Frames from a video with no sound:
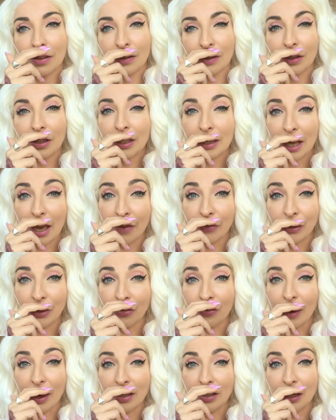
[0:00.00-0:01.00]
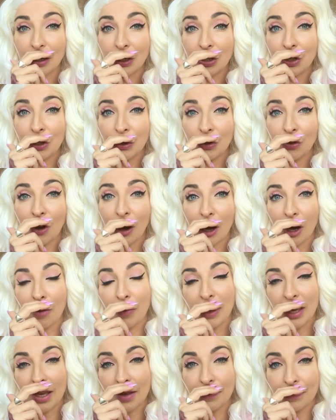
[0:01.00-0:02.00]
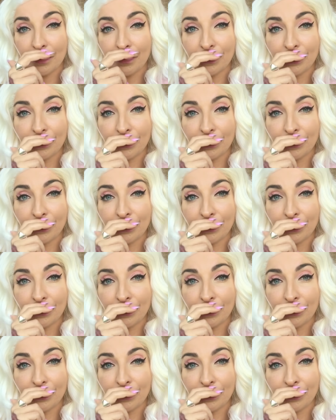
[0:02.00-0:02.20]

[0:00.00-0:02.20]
they're gonna have to find a new hobby,